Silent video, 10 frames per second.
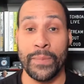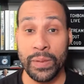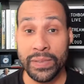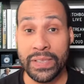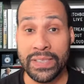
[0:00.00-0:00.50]

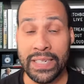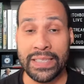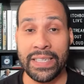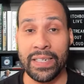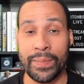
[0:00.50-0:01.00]
build this
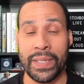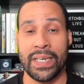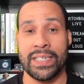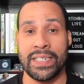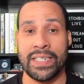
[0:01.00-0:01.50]
idea?
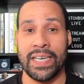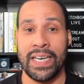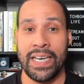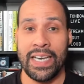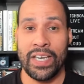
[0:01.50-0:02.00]
Because,
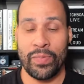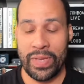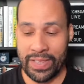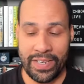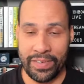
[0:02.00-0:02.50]

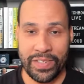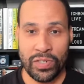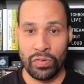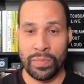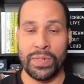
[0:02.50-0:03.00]

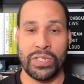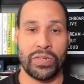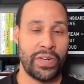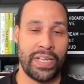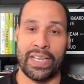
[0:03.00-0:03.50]
this
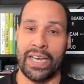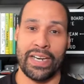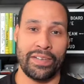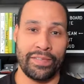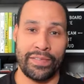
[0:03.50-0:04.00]
rudimentary
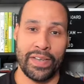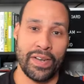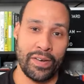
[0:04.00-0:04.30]
kind of,